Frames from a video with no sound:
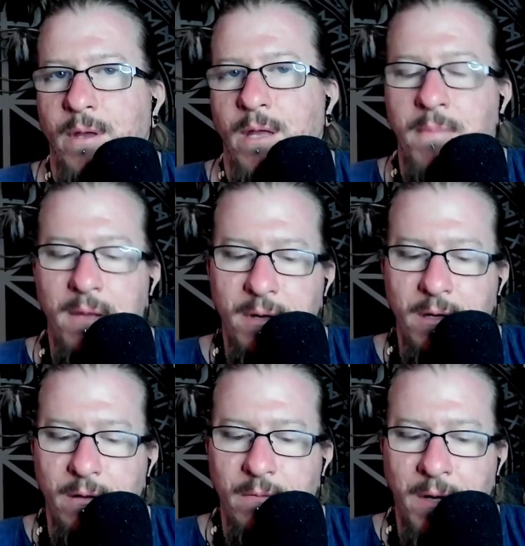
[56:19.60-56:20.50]
And
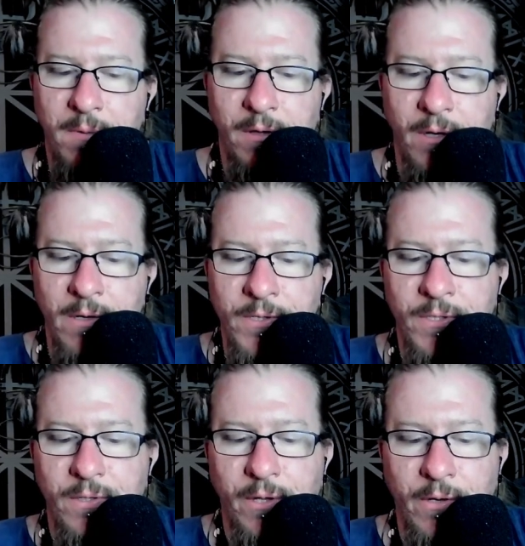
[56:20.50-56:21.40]
maybe maybe
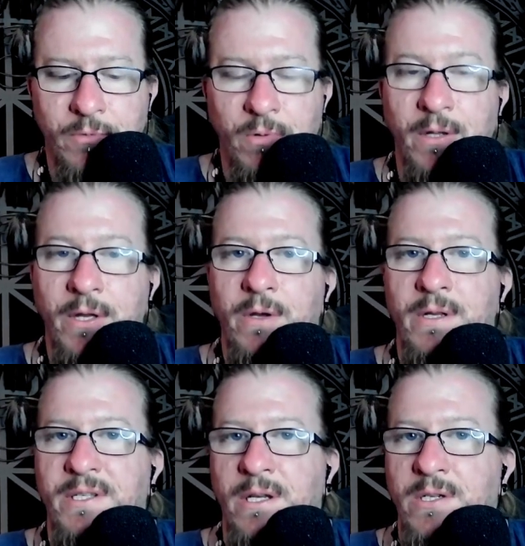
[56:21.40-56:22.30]
there's there's really good
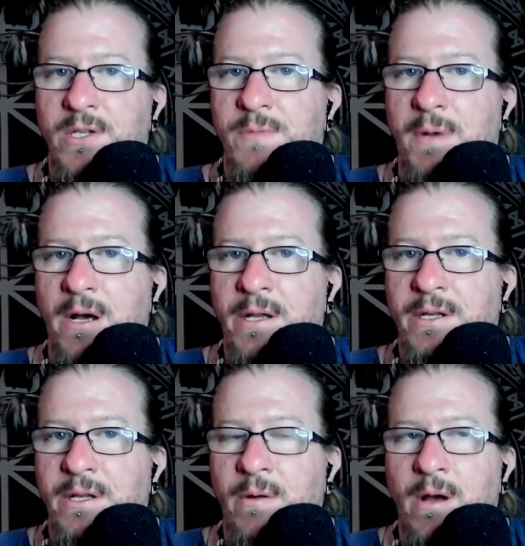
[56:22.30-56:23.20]
intentions behind
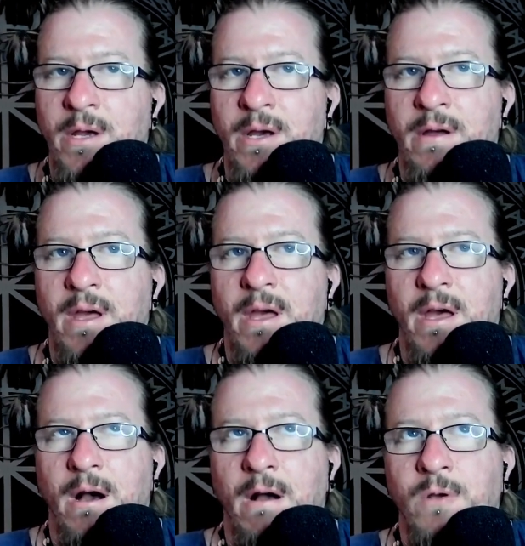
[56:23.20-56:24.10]
it. You know, I uh,
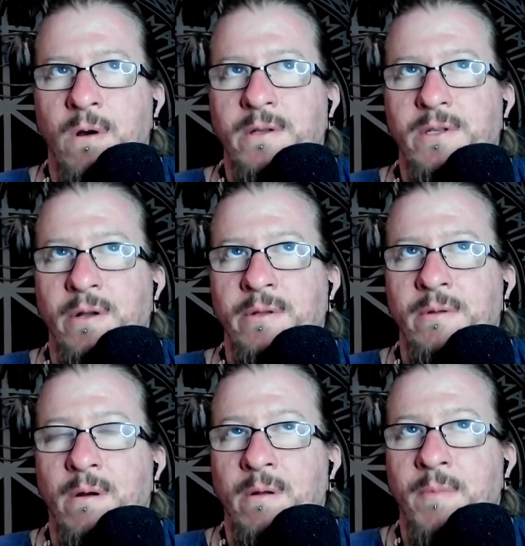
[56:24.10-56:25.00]
I've talked
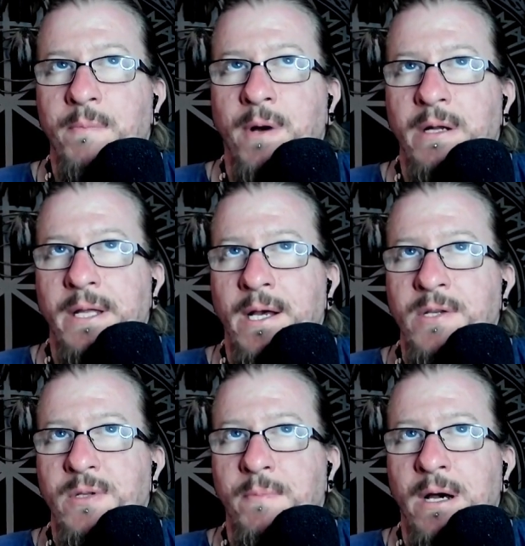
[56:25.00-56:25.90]
on on my
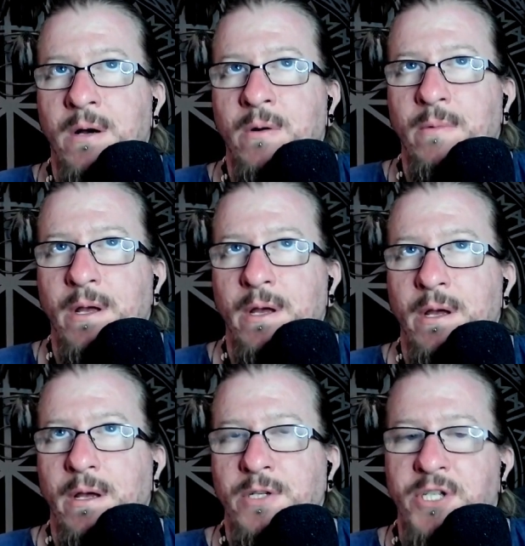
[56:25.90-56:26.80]
podcast about
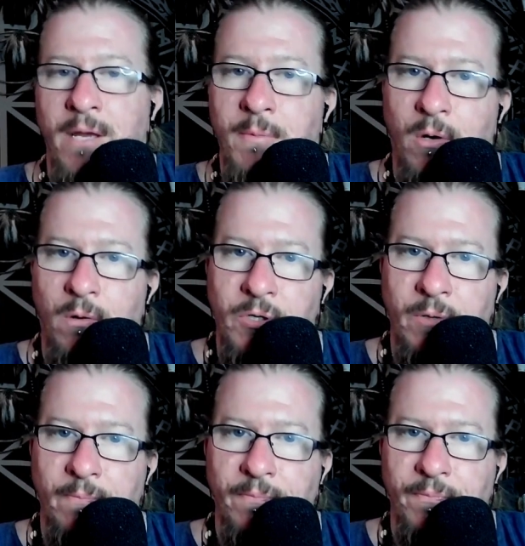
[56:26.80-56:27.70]
shame
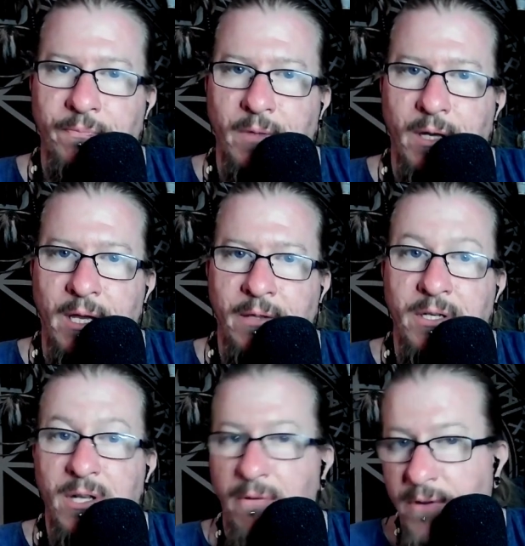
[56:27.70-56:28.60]
culture. And the
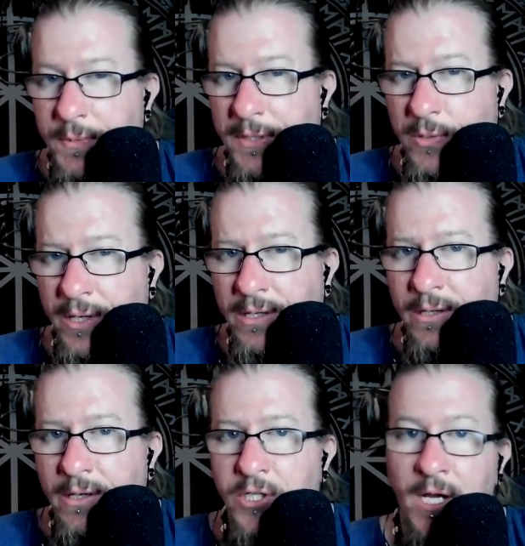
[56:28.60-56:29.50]
difference
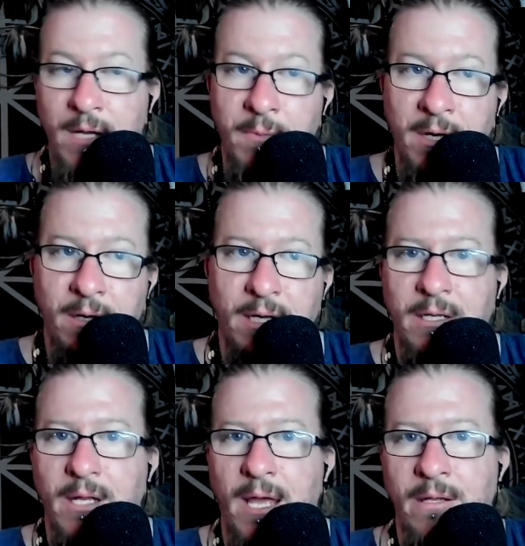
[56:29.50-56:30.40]
between shaming
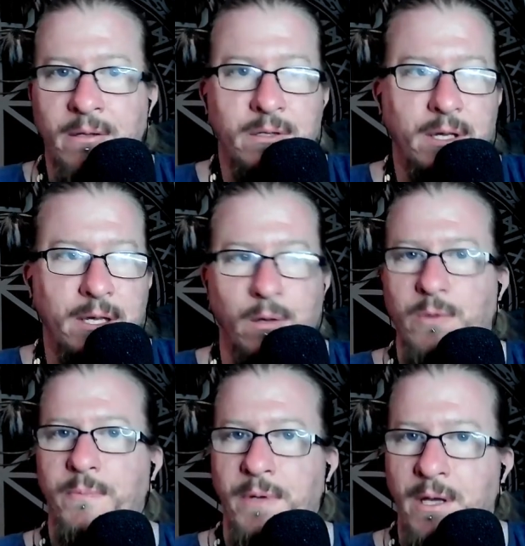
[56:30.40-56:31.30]
and, and guilt
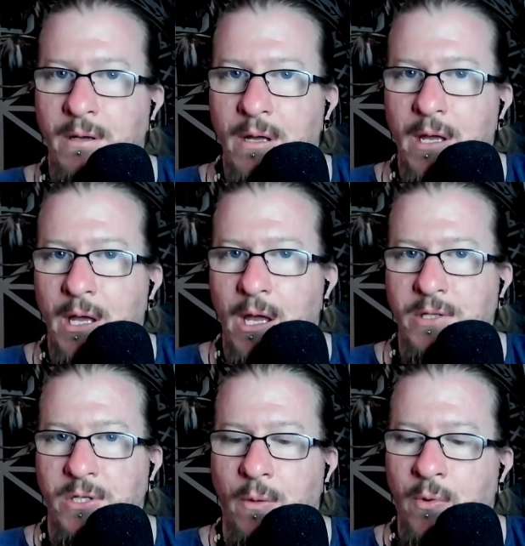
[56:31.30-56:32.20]
tripping
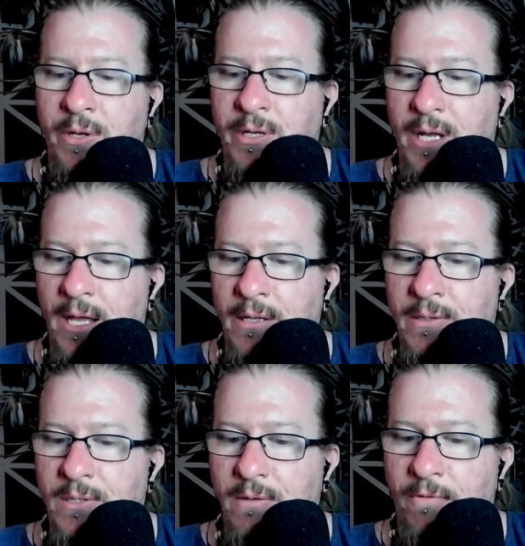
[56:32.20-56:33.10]
someone.
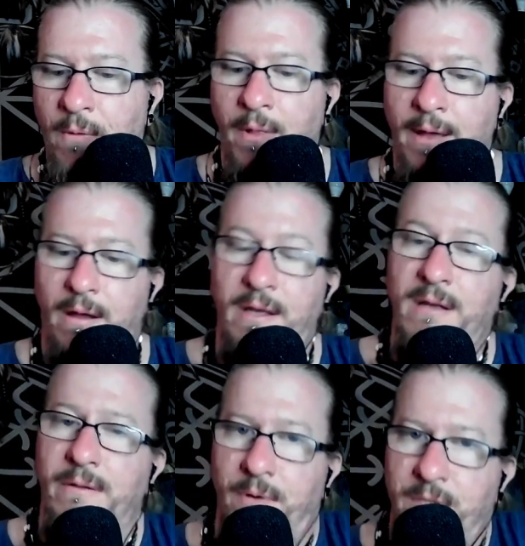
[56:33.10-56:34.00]
And from like a
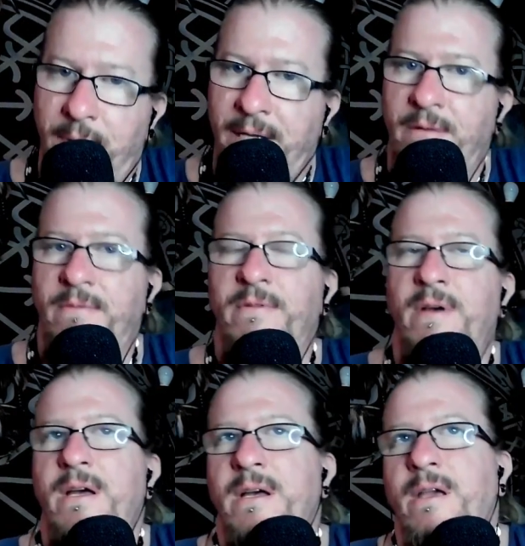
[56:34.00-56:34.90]
heathen perspective,
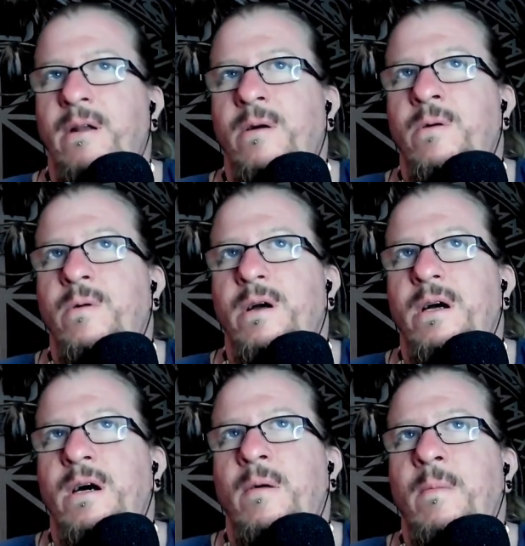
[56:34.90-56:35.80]
you know,
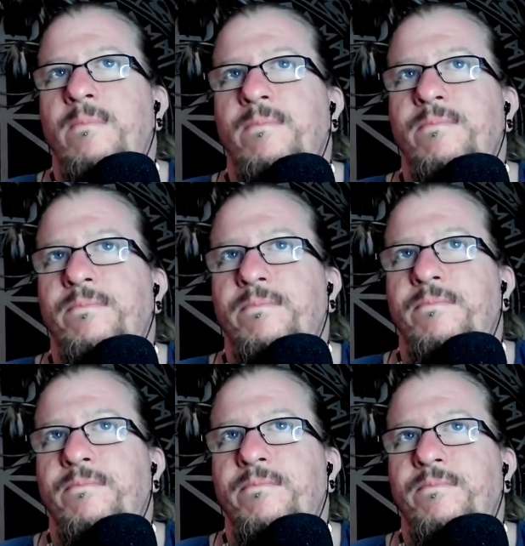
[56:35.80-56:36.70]
um,
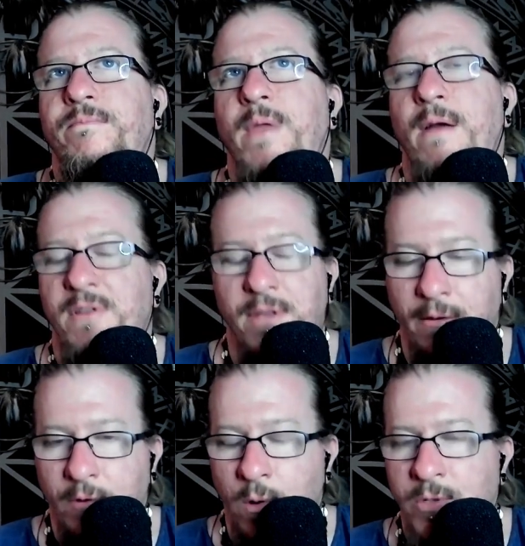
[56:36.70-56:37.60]
everything,
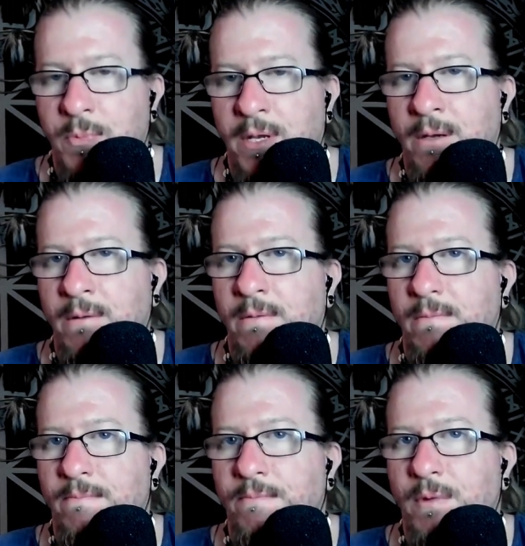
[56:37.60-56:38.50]
of course, being
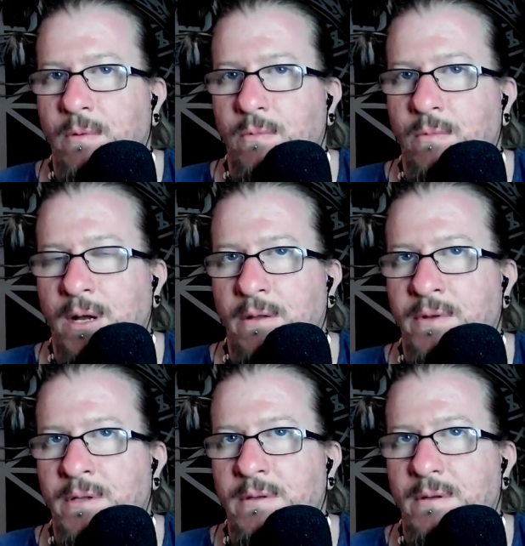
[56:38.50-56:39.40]

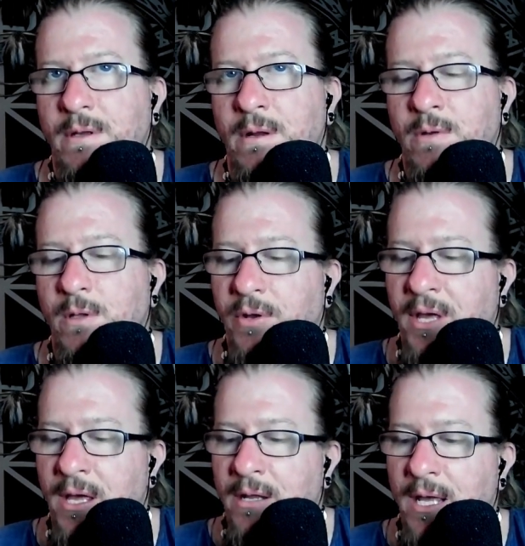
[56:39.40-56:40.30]
relevant, you know, you look
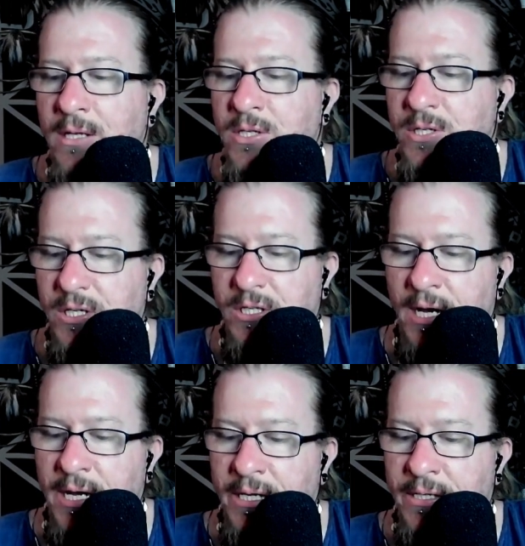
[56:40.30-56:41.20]
at ancient
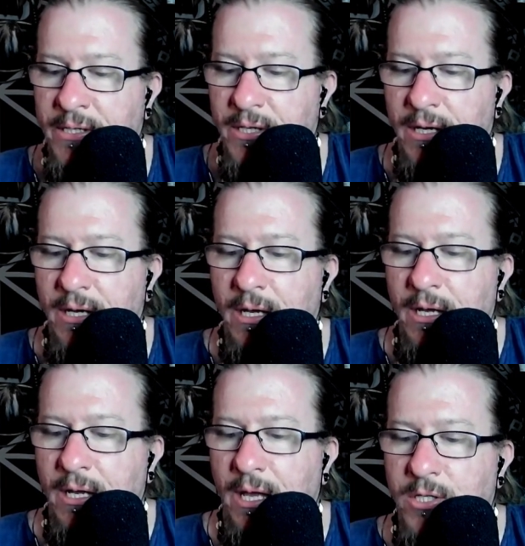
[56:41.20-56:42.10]
societies,
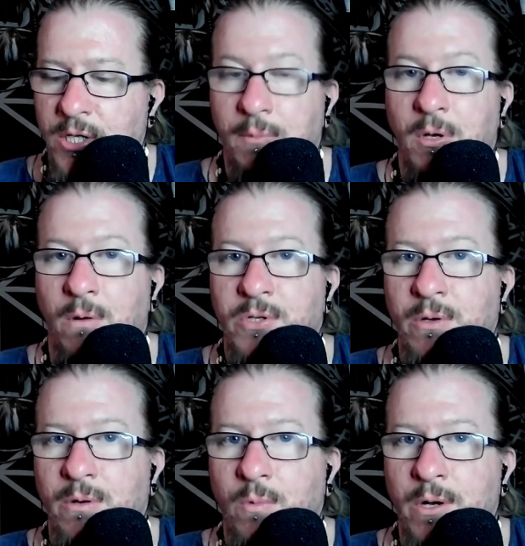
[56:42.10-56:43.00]
shame
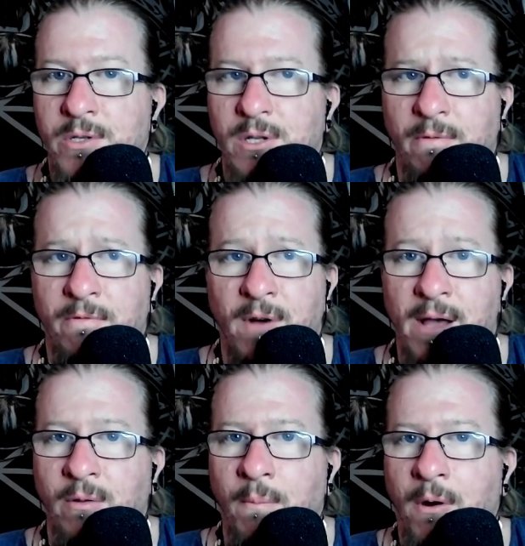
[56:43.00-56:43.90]
culture was a
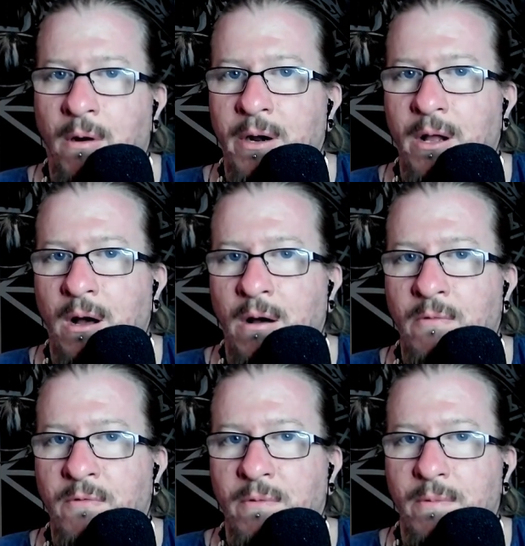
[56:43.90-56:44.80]
vital part
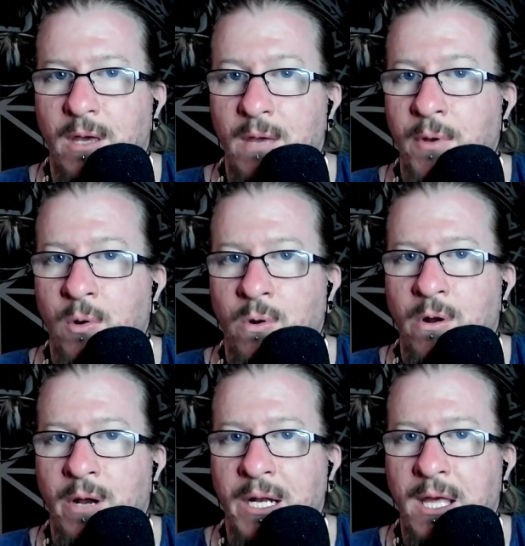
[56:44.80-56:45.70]
of keeping
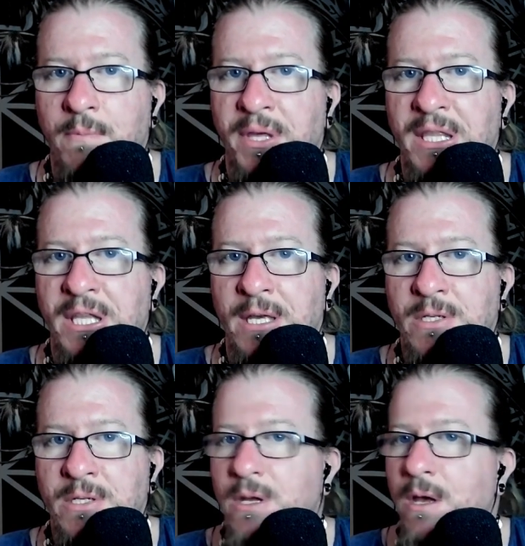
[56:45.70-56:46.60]
order and keeping
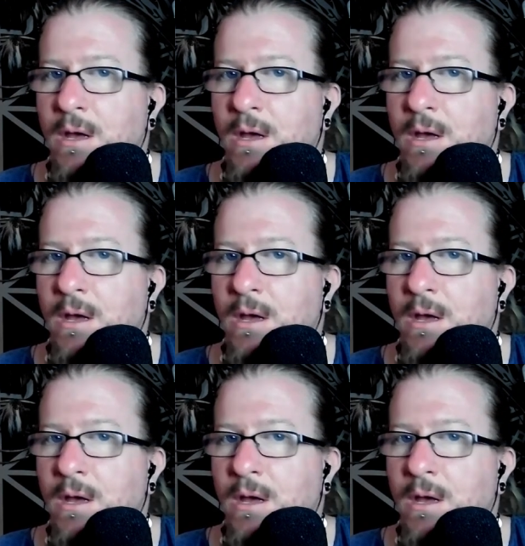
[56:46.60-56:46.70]
things